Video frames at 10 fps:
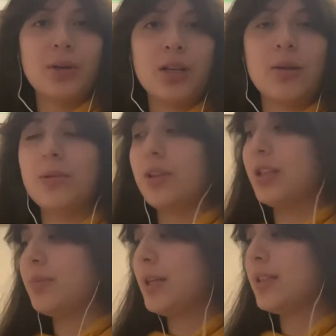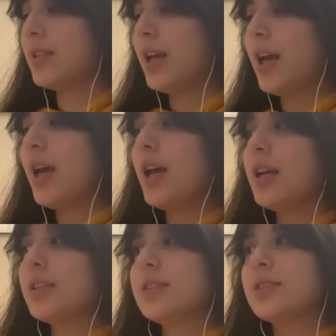couple of things because
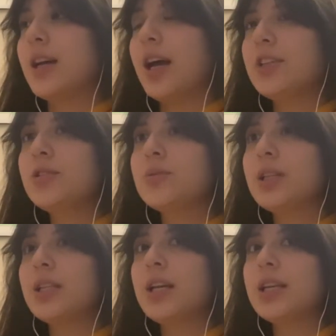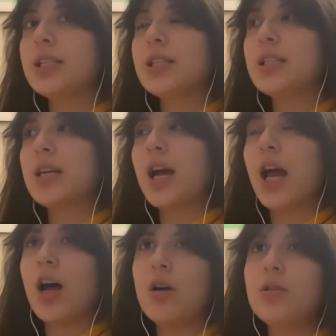I just realized
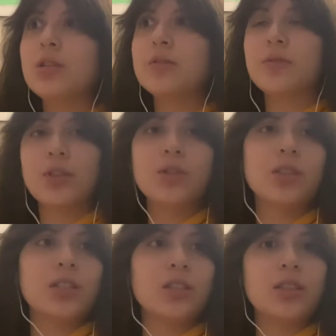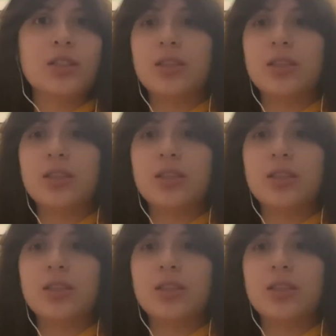how confusing this